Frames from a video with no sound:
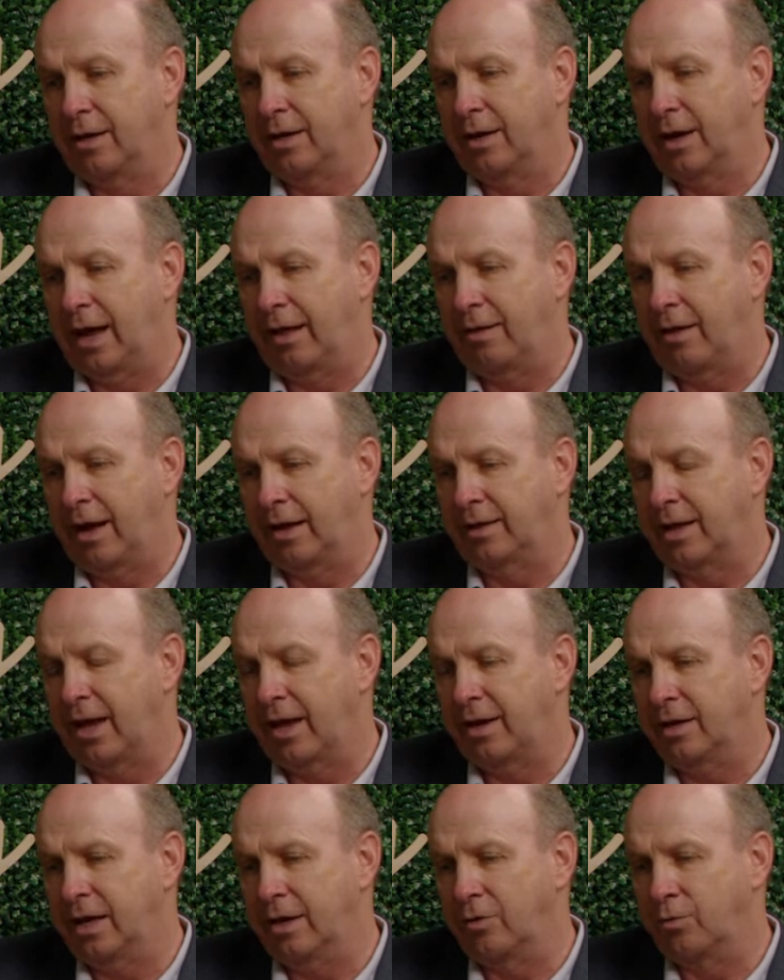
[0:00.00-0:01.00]
I like
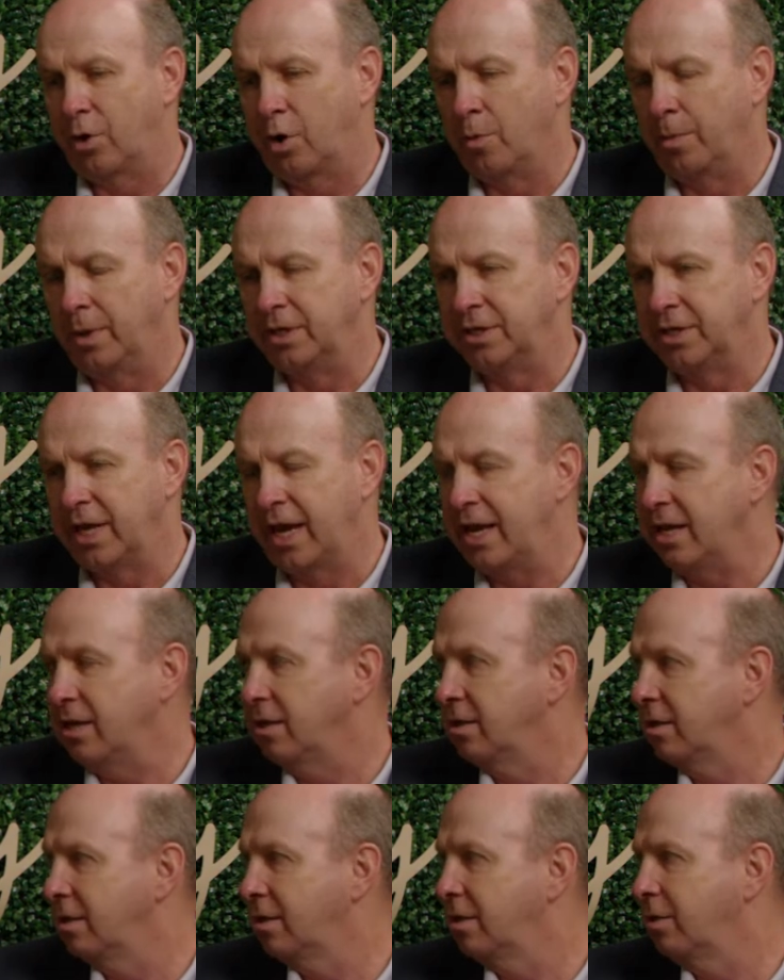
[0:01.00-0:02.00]
that in Romans 8
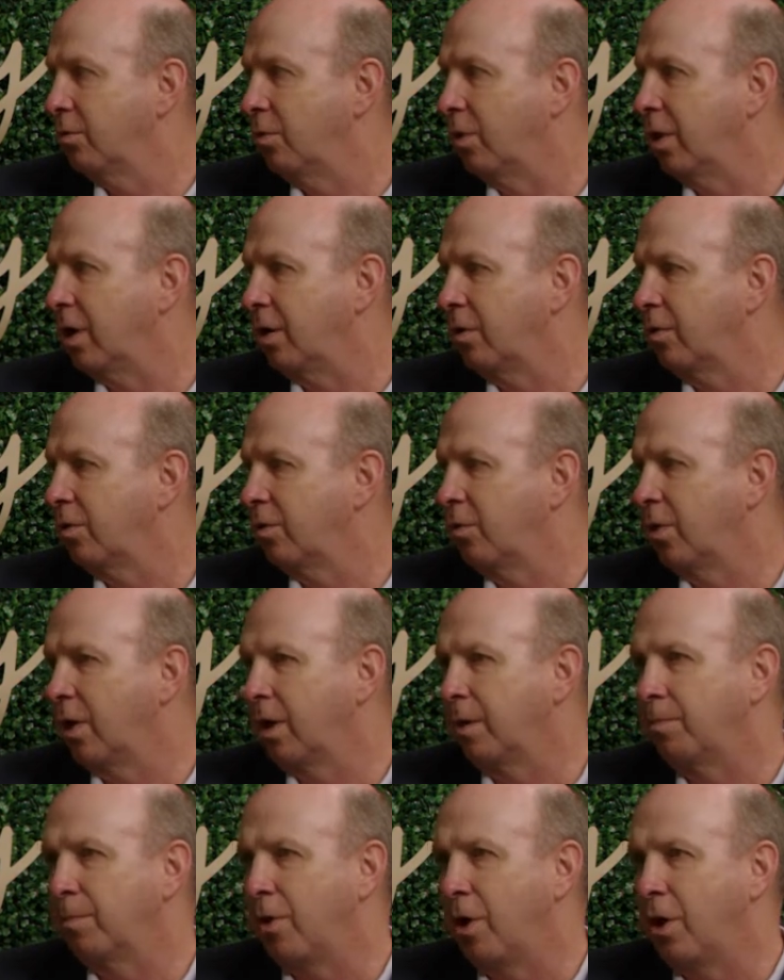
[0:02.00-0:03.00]

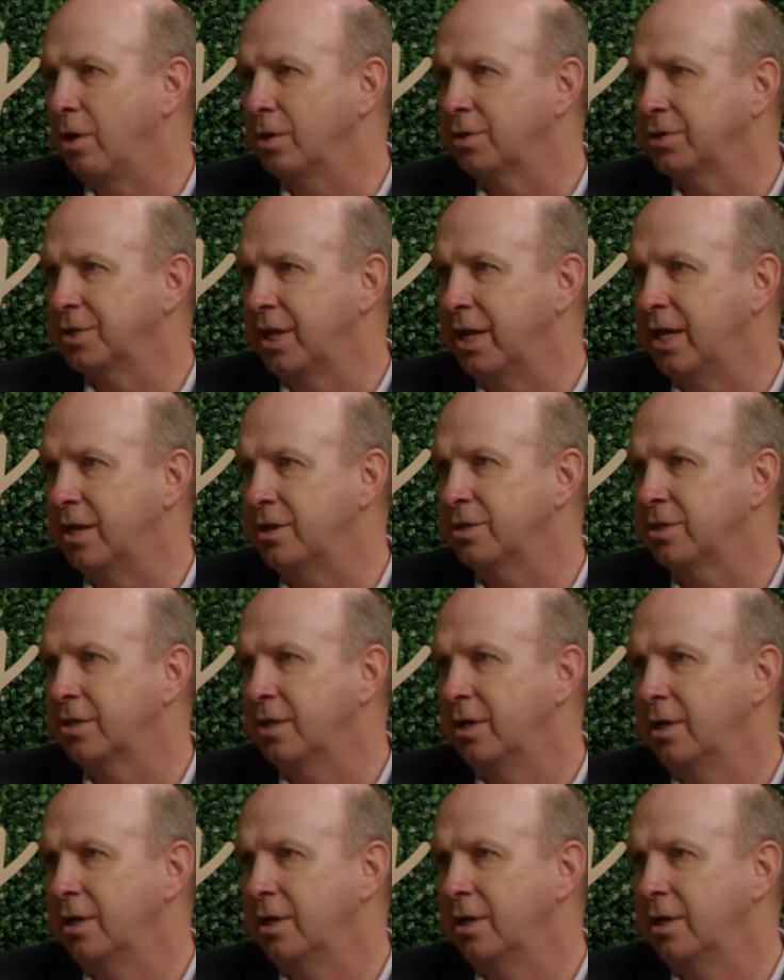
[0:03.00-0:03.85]
where Paul says,